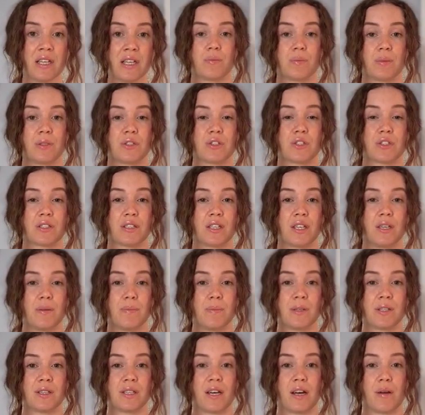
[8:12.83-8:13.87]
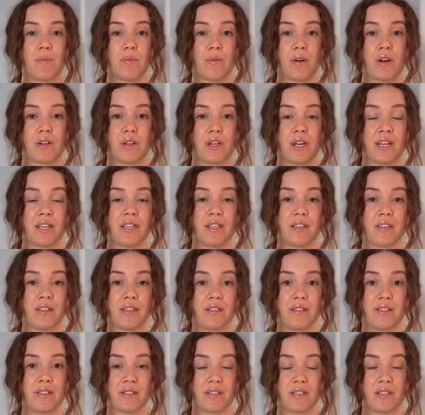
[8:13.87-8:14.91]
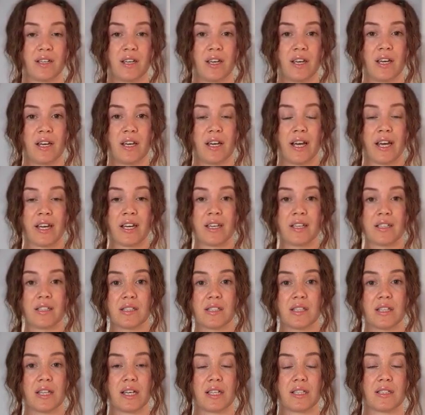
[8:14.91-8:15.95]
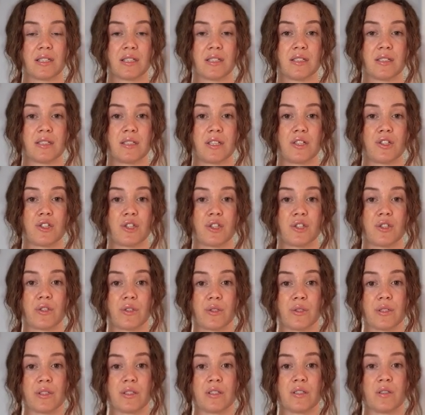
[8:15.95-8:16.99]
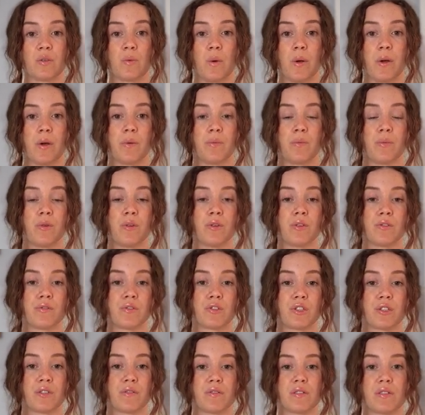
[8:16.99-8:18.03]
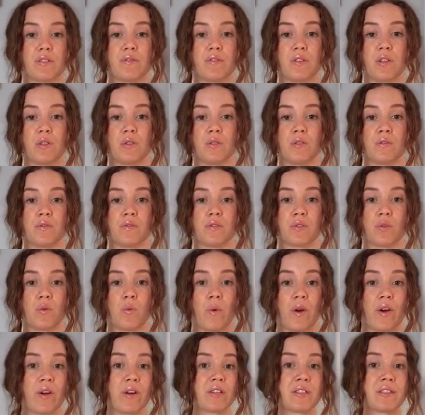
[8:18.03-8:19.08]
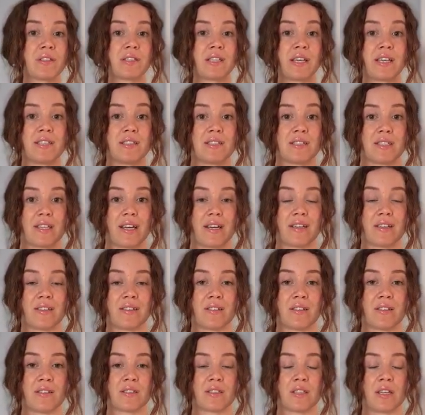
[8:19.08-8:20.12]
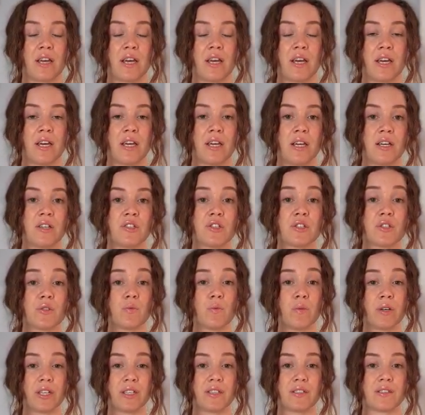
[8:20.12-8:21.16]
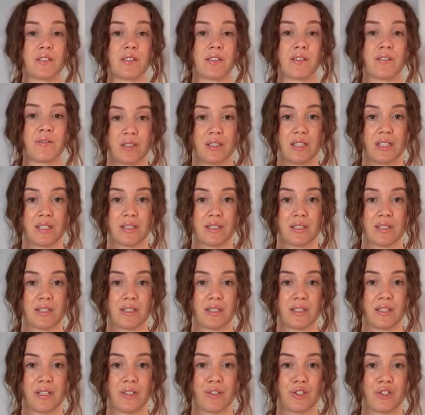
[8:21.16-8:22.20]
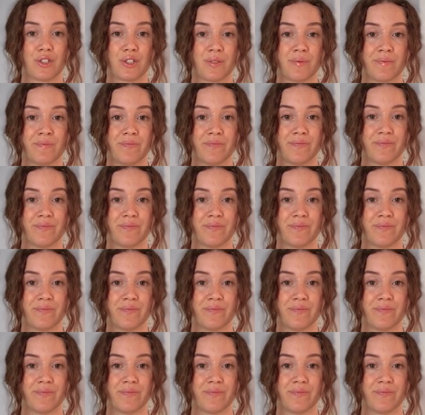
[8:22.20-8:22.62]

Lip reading: But just keeping that breath anchored to that sensation, noticing where it moves, shifts, evolves, or where it stays stagnant, and just witnessing that sensation.